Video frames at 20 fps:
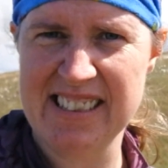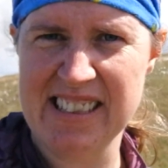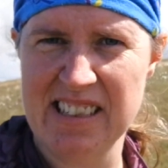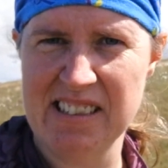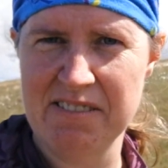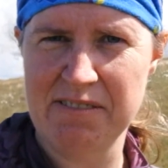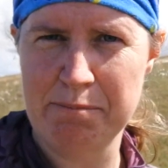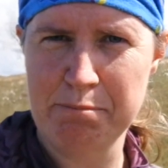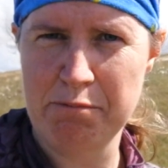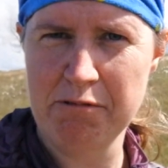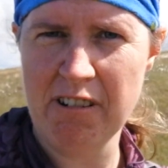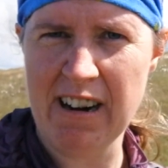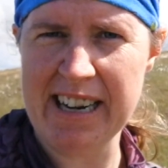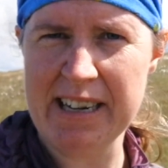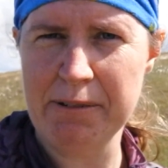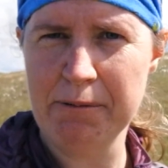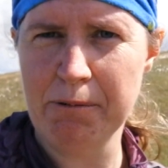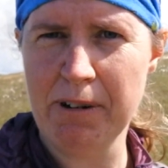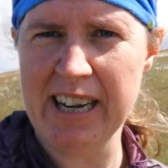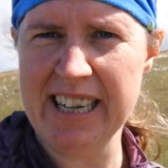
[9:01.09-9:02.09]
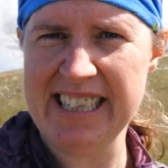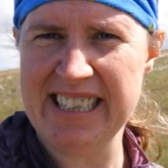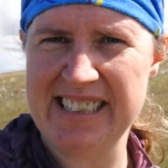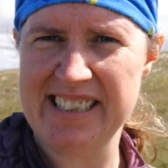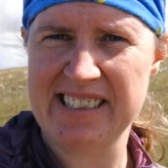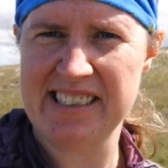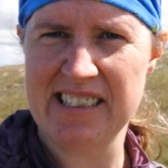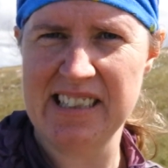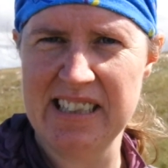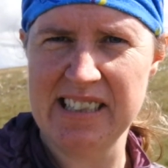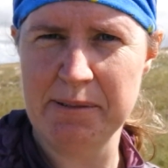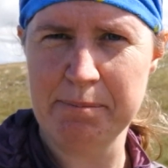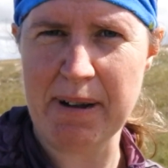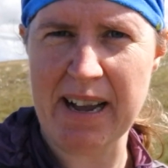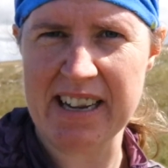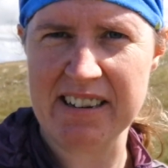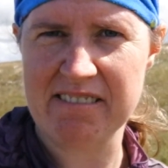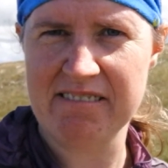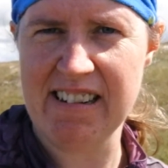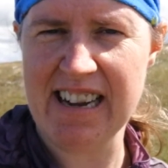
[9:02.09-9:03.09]
of bright white in the
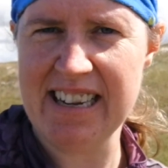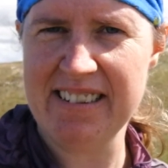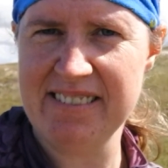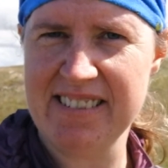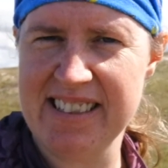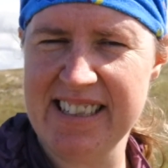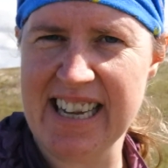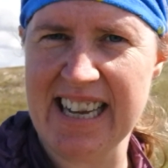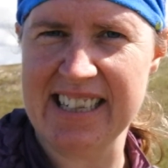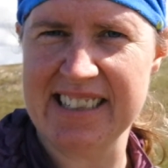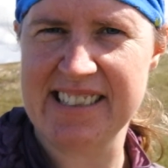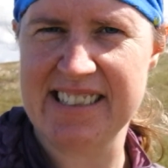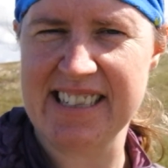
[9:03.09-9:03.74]
background, and that's